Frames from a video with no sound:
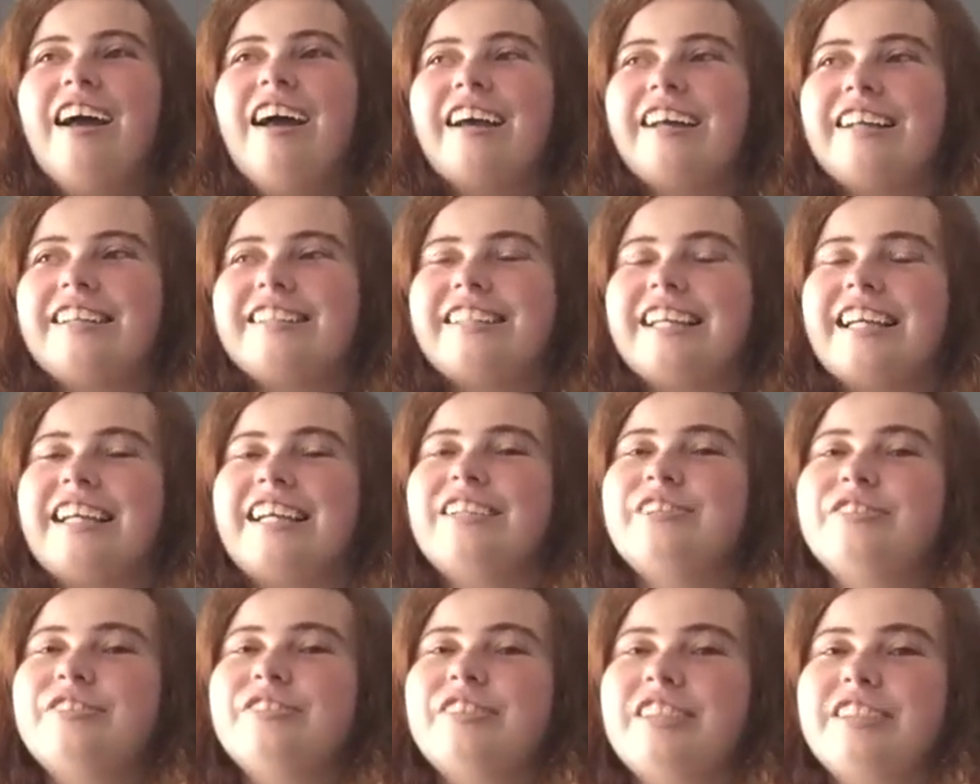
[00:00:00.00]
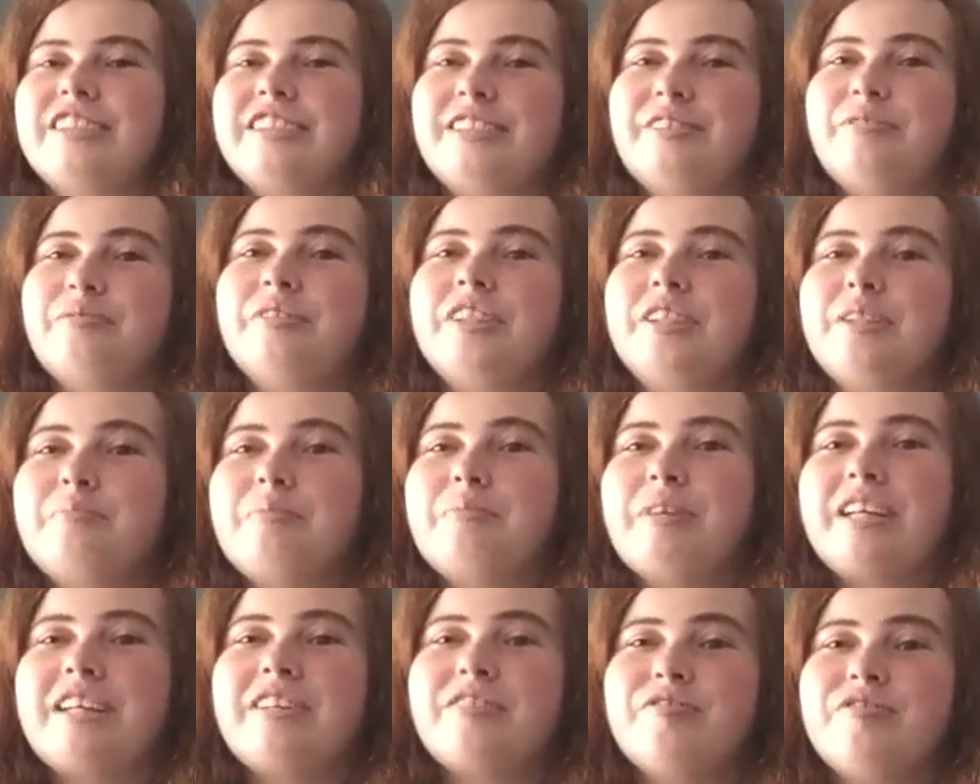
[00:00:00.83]
it's like interesting when you
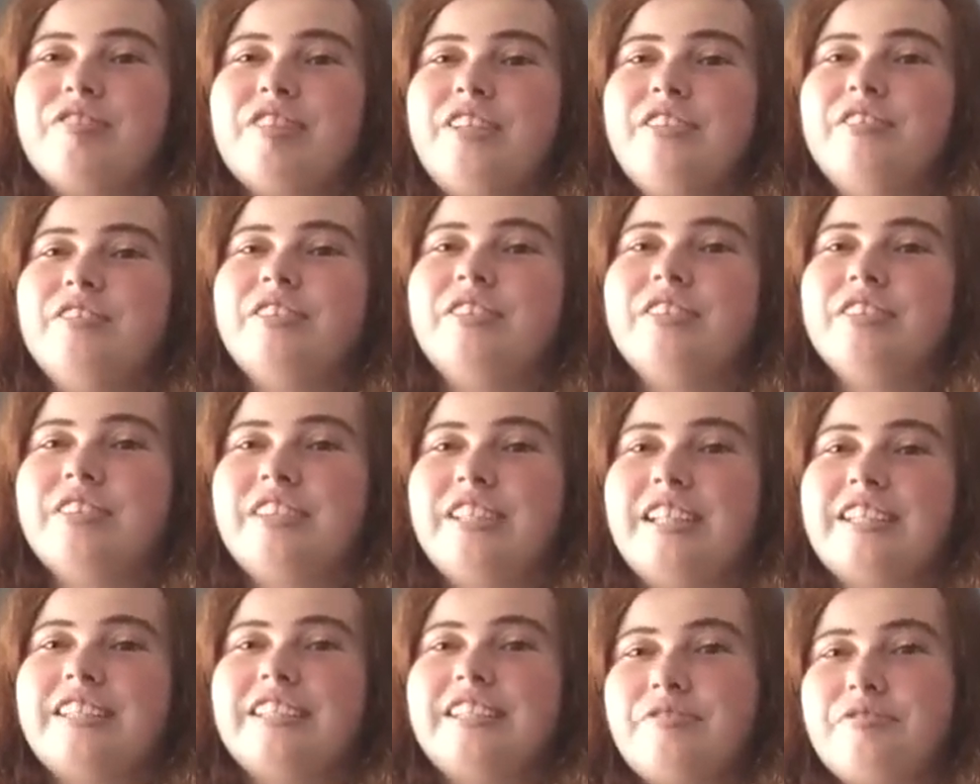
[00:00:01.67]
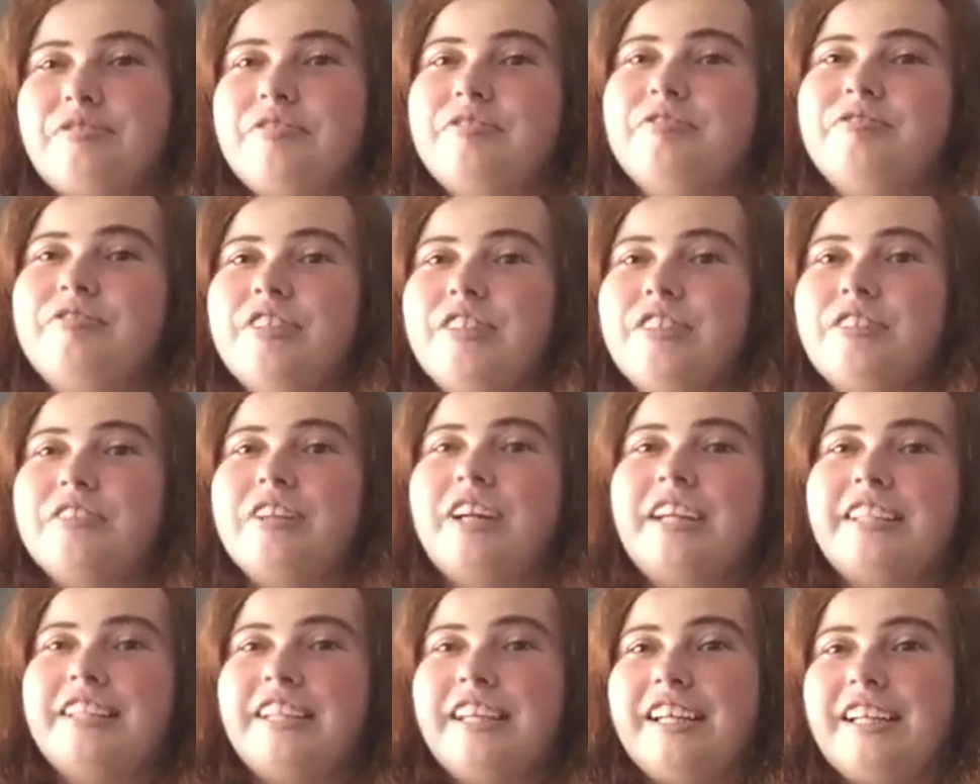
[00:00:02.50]
make videos, like different video
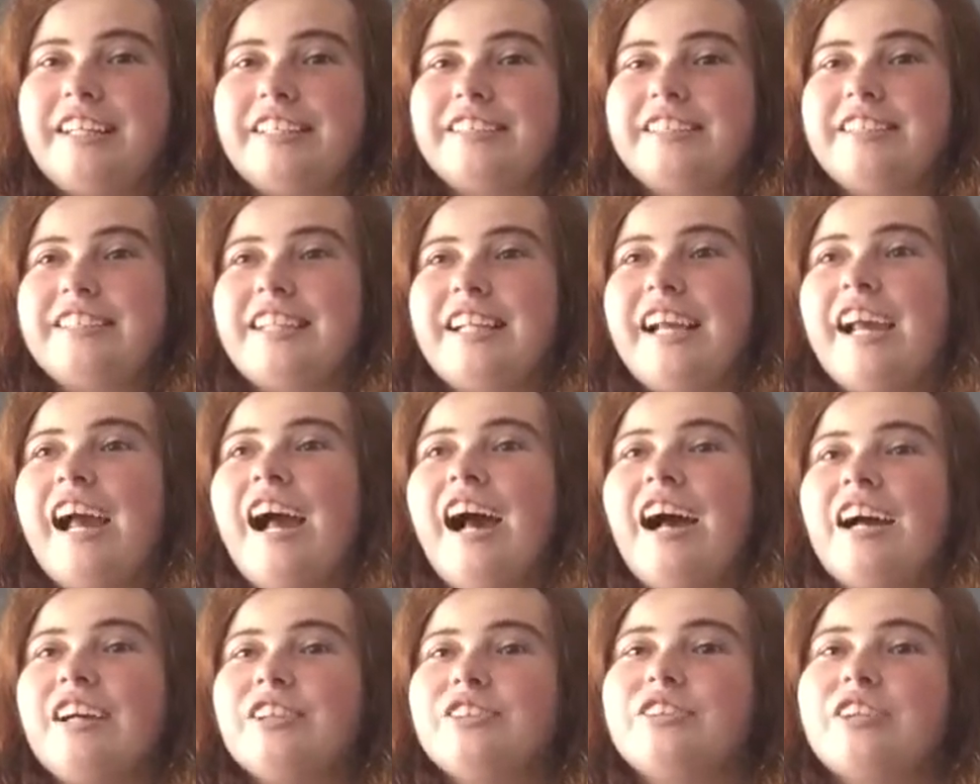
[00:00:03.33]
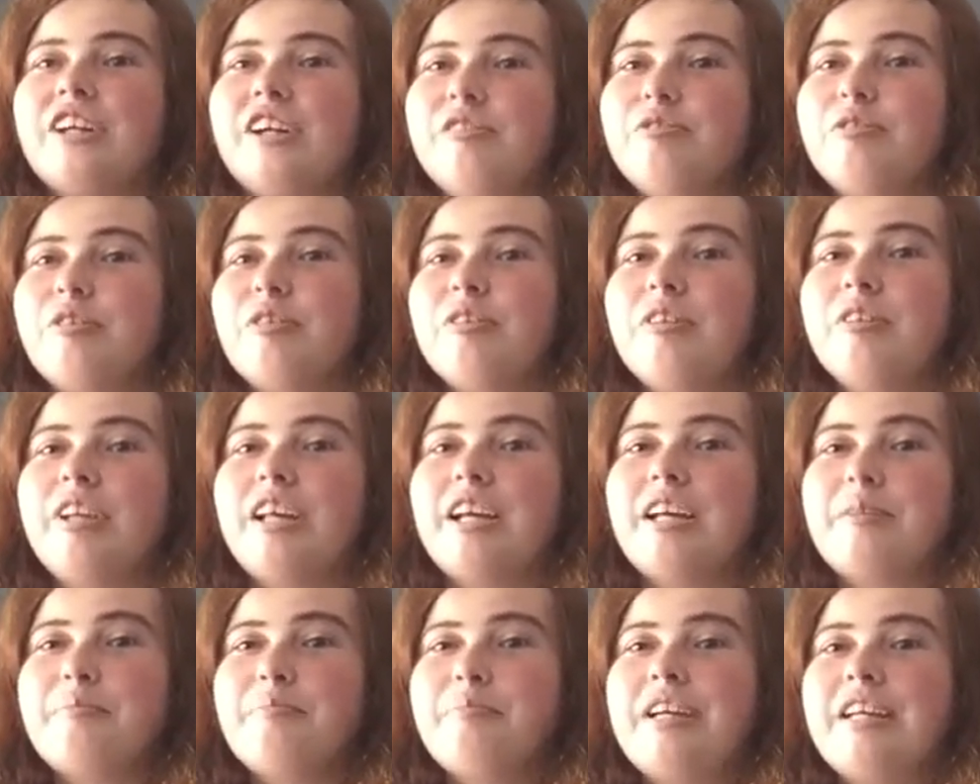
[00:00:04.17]
ideas, and so I thought
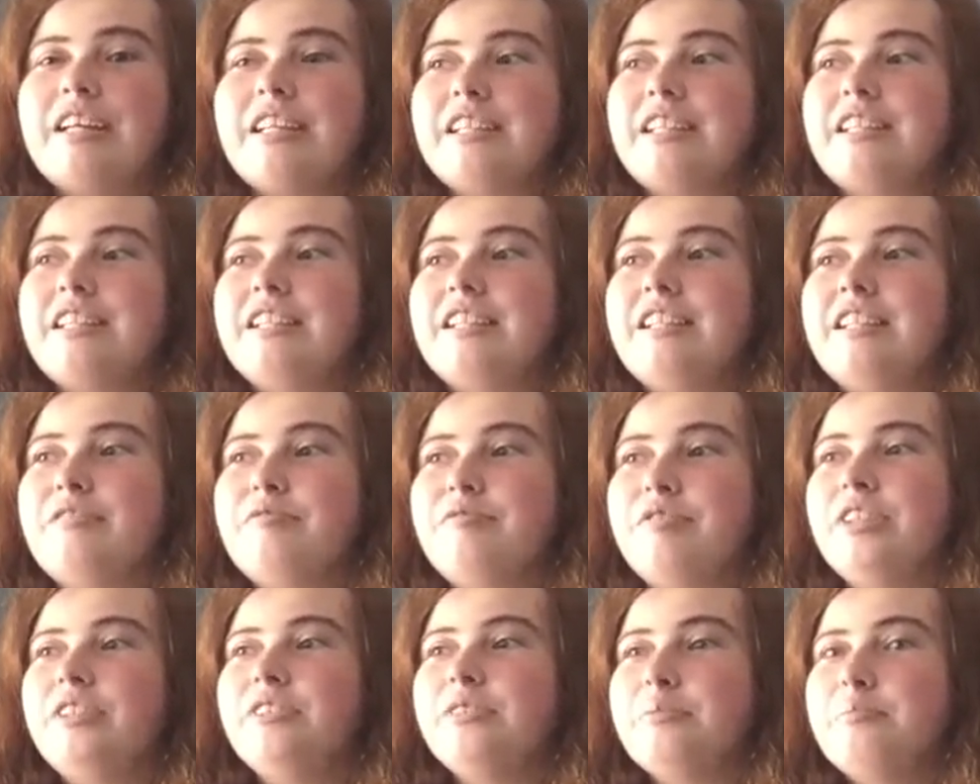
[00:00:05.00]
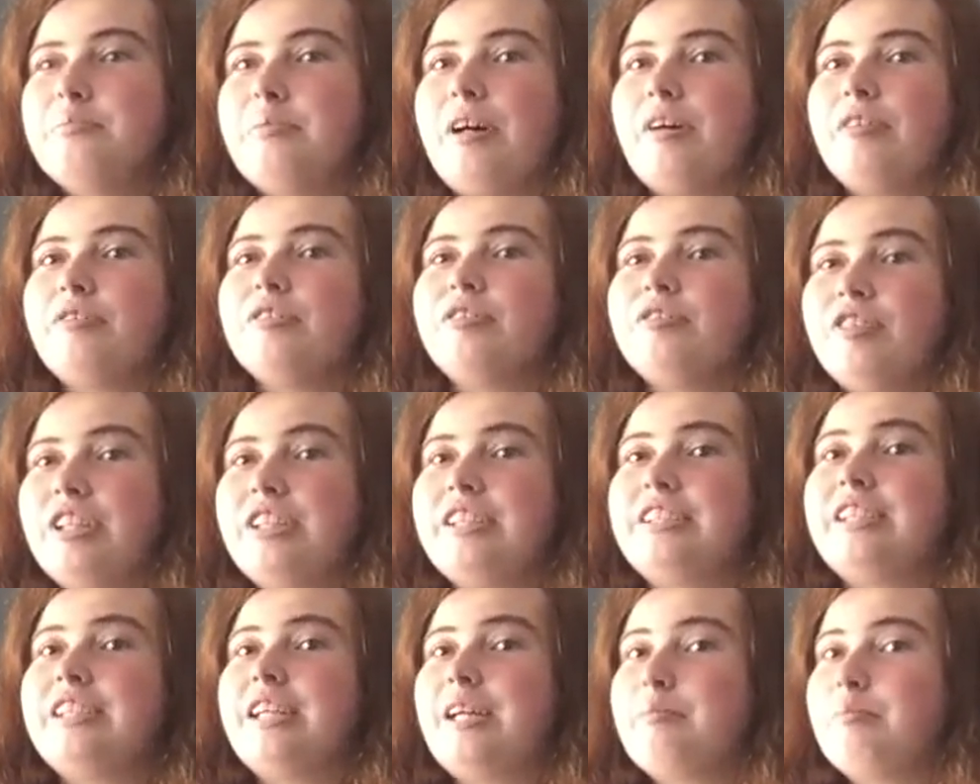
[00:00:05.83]
like making a video about the
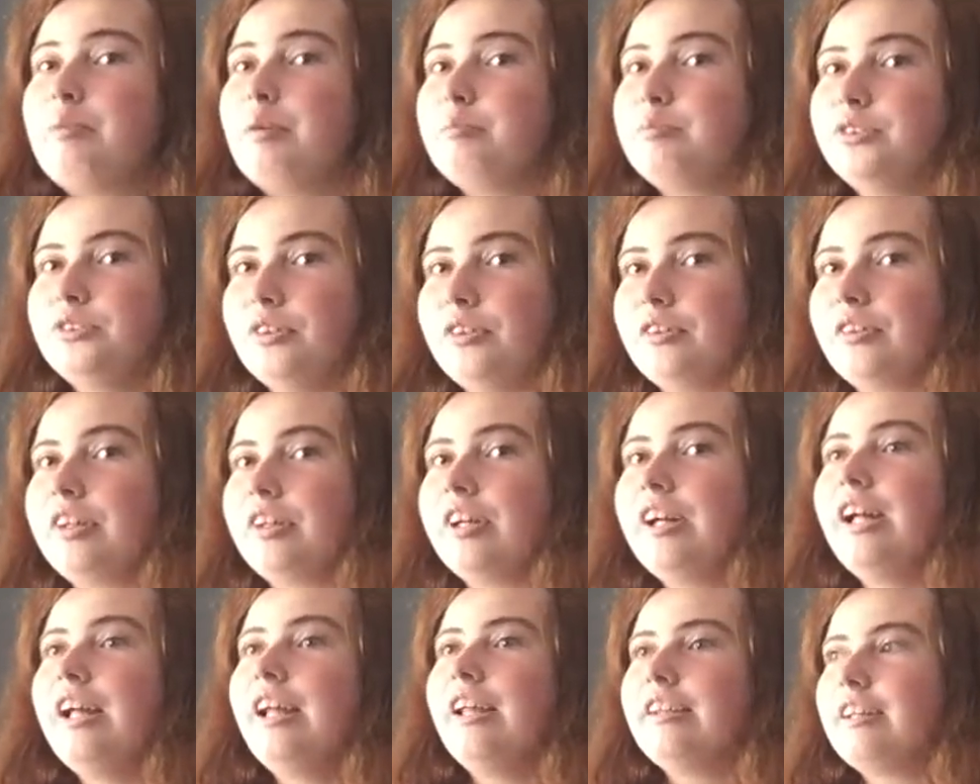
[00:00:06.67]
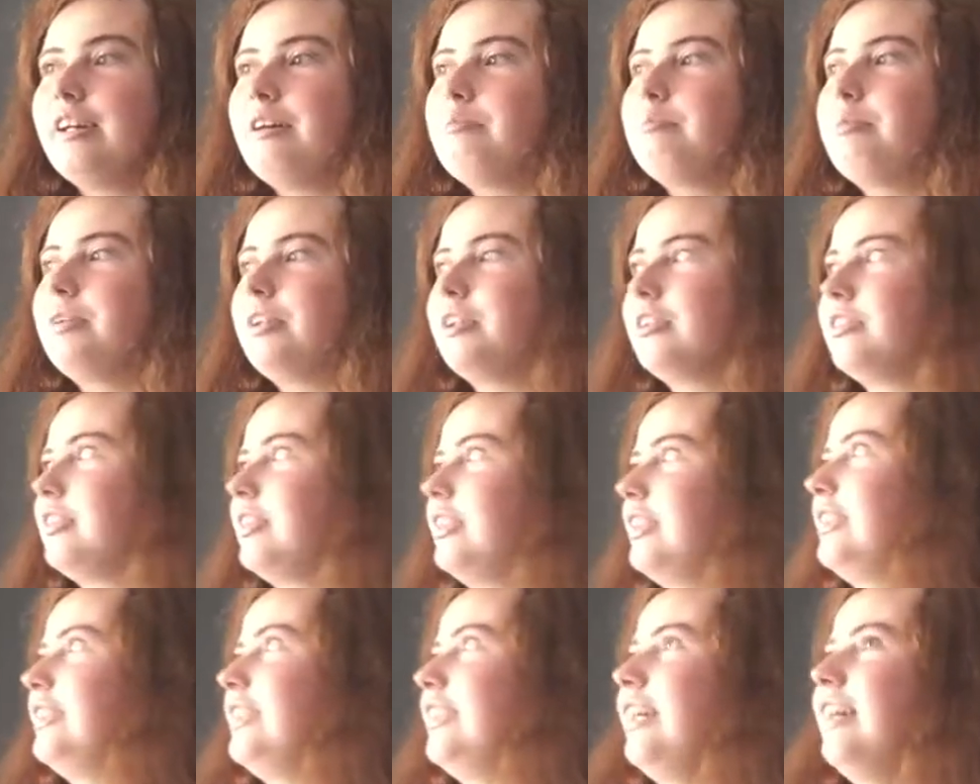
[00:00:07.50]
first time I'm drunk, that would be a good
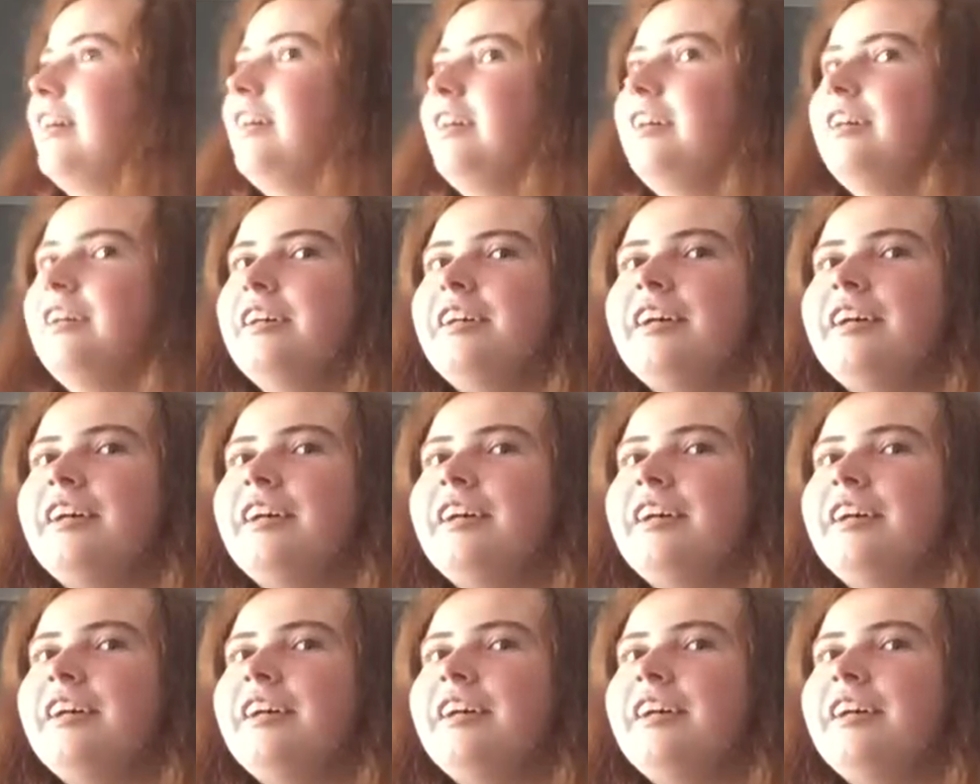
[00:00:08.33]
idea.